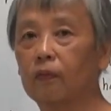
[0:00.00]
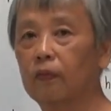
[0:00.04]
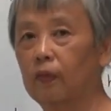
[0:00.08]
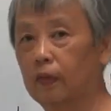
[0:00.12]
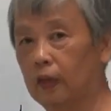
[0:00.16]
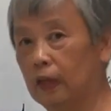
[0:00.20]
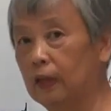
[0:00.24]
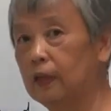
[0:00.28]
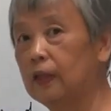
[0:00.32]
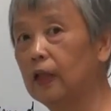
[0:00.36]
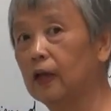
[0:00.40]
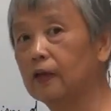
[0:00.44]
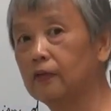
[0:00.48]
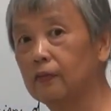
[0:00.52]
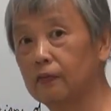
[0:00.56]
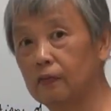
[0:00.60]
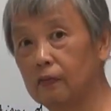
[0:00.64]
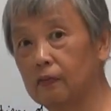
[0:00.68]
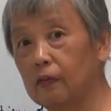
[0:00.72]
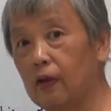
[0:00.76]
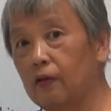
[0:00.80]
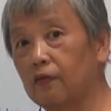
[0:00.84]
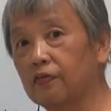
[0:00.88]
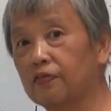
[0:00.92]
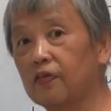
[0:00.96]
in that
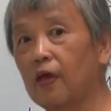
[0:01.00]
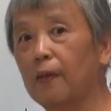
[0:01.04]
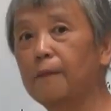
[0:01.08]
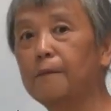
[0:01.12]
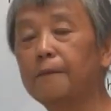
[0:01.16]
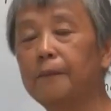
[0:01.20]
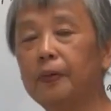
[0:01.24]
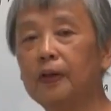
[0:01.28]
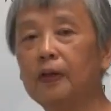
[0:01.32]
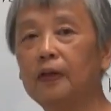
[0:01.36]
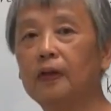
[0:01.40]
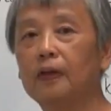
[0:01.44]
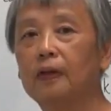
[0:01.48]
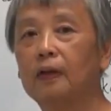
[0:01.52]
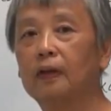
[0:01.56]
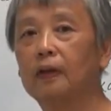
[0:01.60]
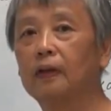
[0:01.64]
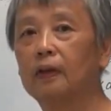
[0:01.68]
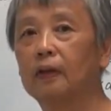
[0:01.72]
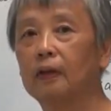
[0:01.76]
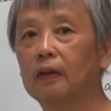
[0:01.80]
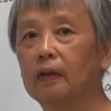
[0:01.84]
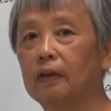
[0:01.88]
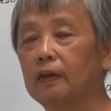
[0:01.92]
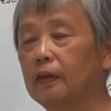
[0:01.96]
assembly,
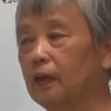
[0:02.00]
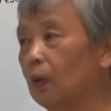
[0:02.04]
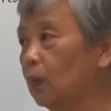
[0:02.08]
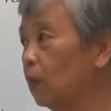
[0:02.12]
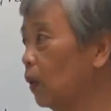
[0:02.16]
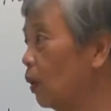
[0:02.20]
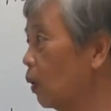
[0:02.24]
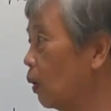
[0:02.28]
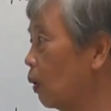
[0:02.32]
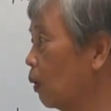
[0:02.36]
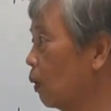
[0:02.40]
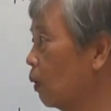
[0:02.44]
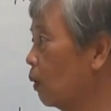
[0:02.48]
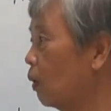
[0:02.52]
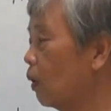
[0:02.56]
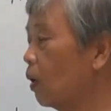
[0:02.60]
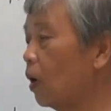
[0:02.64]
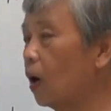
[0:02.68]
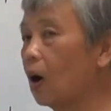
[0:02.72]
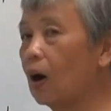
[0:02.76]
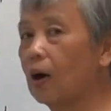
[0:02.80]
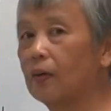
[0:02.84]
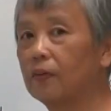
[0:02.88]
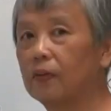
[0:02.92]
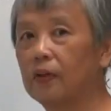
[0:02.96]
they were all
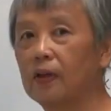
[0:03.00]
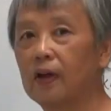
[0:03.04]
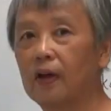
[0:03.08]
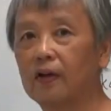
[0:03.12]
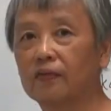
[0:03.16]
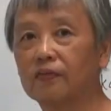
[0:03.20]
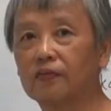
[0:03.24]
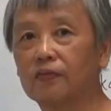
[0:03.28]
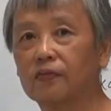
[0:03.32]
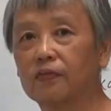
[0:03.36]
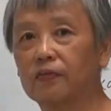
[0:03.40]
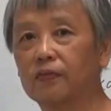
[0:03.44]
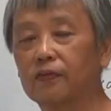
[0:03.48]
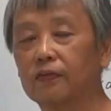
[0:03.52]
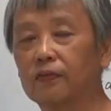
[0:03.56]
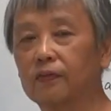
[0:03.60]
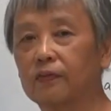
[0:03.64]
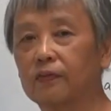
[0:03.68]
Aryas.